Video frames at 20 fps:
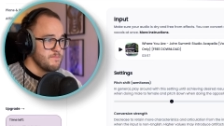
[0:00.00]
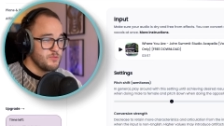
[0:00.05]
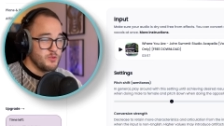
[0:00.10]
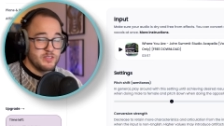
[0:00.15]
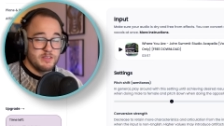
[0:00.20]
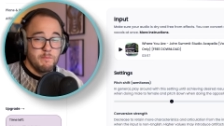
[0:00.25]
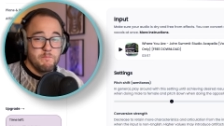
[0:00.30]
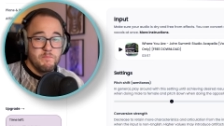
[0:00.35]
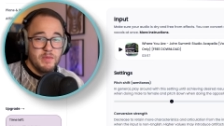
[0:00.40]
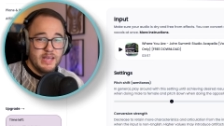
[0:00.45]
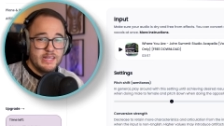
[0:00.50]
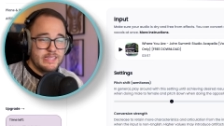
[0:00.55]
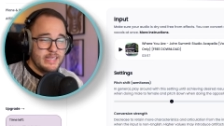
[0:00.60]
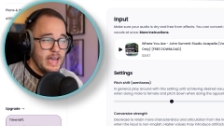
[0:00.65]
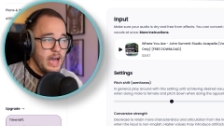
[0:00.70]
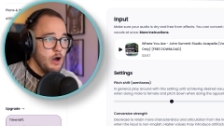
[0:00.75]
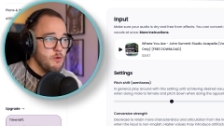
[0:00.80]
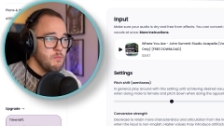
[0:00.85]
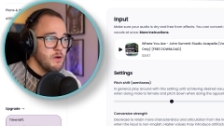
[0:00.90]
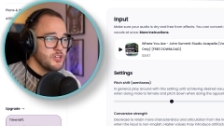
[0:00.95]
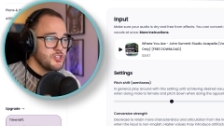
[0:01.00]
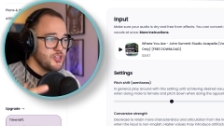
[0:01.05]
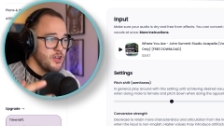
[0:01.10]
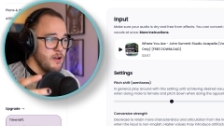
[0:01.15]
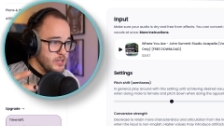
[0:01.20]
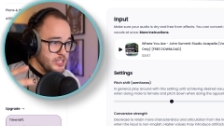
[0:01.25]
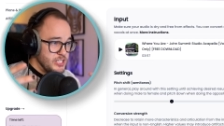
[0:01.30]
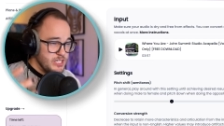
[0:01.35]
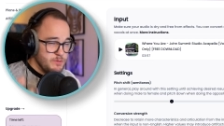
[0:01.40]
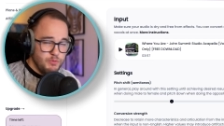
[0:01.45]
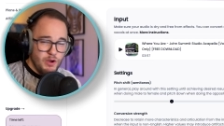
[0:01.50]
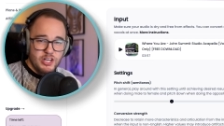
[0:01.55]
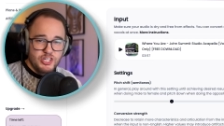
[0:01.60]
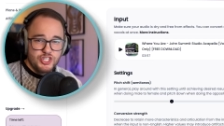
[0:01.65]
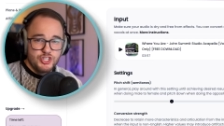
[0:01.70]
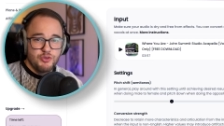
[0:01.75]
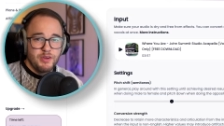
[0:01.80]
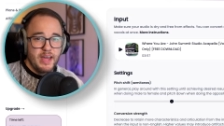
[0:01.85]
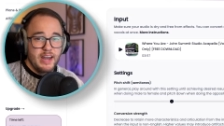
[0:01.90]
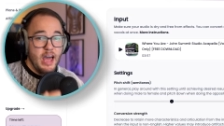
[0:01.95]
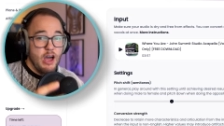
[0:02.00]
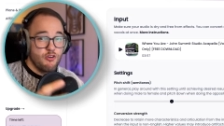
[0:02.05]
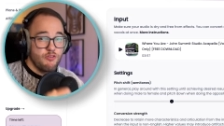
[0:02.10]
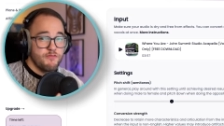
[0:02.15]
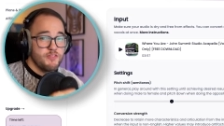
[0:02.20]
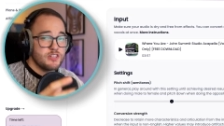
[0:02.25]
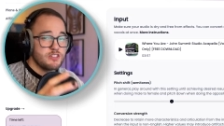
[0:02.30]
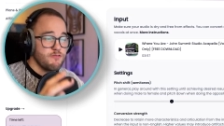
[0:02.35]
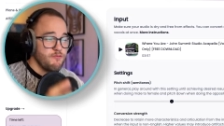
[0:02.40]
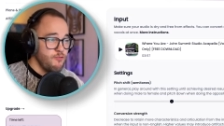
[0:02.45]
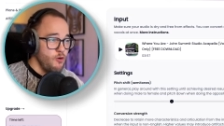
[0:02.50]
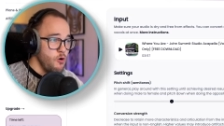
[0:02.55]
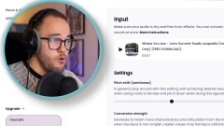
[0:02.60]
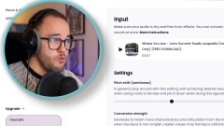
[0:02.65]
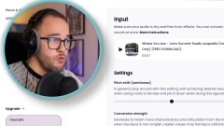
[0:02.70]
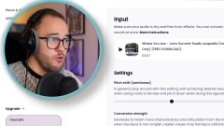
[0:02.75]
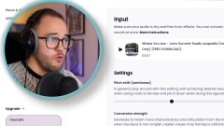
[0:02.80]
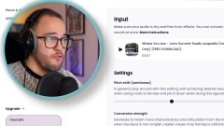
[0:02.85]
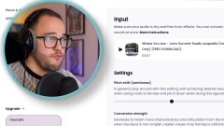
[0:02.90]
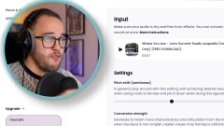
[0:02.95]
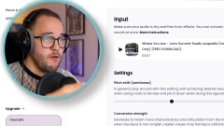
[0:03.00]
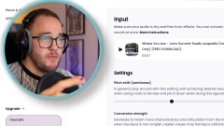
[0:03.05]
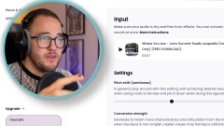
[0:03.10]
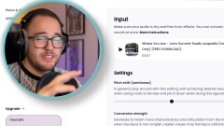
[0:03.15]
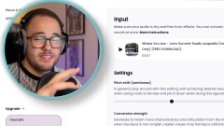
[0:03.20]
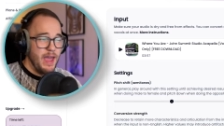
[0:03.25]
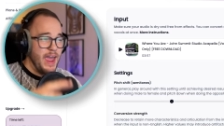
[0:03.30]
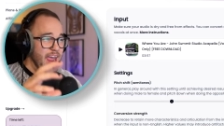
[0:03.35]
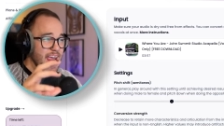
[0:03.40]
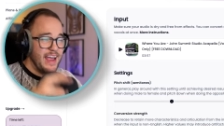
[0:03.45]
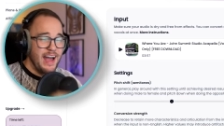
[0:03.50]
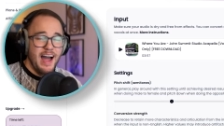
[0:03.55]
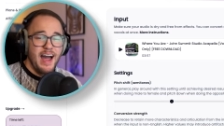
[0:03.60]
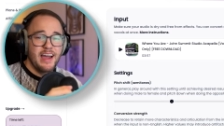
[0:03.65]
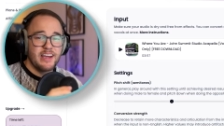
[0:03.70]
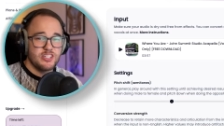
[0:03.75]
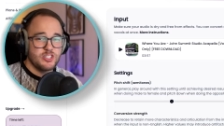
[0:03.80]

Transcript: It's amazing how much expression you get out of this vocal from this AI